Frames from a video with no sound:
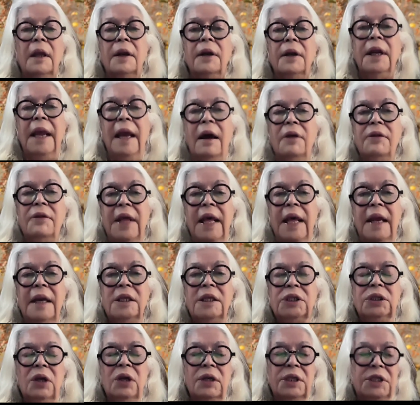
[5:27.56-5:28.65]
Now, that
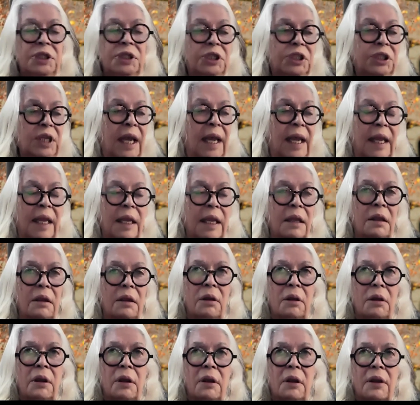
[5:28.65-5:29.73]
is not to say
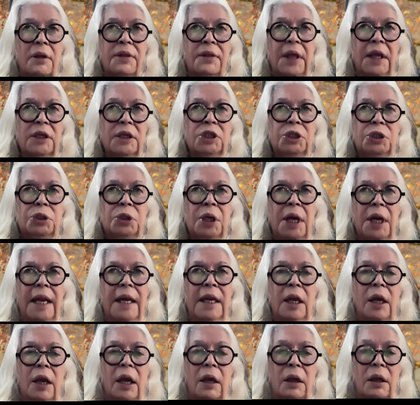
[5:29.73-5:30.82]
that
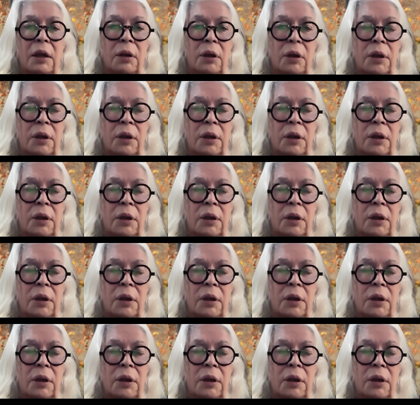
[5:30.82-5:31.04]
Australia